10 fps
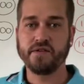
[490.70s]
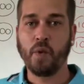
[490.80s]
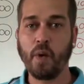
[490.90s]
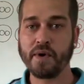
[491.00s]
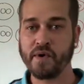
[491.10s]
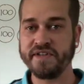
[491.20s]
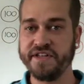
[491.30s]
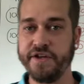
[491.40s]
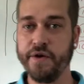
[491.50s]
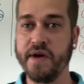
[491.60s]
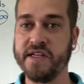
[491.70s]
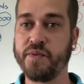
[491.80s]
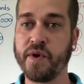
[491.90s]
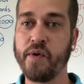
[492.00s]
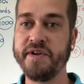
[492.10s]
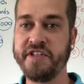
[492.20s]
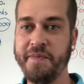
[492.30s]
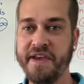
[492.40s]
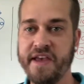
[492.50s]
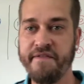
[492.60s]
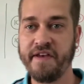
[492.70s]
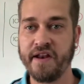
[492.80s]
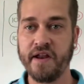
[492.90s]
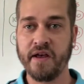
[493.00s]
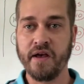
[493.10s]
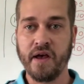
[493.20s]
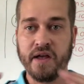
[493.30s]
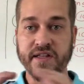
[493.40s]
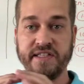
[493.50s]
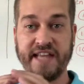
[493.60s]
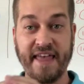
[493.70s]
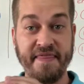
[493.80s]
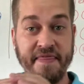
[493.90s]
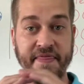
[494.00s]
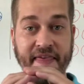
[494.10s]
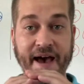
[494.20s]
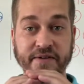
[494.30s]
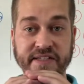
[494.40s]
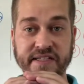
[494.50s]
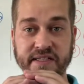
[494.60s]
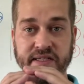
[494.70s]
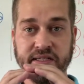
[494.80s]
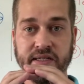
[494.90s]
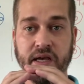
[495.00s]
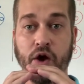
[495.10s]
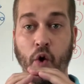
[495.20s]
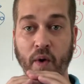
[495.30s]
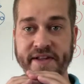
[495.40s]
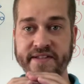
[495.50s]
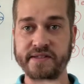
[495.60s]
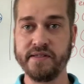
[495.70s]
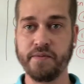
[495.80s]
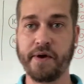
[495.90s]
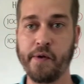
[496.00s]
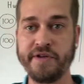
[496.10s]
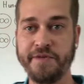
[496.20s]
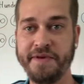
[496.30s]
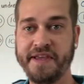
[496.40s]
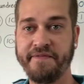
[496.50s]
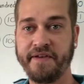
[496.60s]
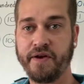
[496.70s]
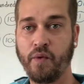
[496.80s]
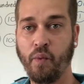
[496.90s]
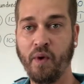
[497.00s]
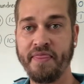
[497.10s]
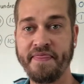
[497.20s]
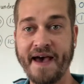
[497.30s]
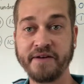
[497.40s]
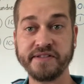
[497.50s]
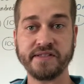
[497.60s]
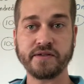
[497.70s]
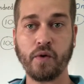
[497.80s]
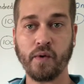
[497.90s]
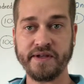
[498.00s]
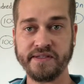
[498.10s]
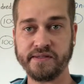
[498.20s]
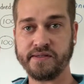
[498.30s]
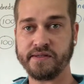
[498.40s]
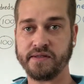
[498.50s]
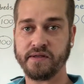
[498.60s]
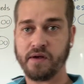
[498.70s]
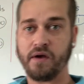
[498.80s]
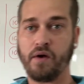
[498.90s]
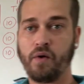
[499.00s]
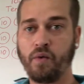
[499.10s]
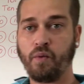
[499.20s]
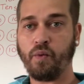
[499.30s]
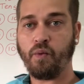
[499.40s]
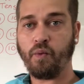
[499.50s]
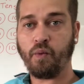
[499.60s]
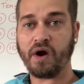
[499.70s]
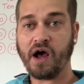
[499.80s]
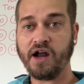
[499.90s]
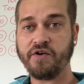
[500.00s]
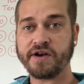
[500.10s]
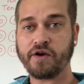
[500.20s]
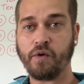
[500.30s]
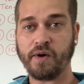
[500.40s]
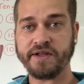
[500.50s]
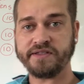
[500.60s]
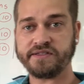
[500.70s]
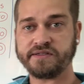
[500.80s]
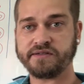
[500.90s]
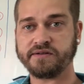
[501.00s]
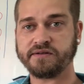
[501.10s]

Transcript: so what we're going to do is we're going to be given 10,000 coins, we're going to be given 1,000 coins, 100 coins,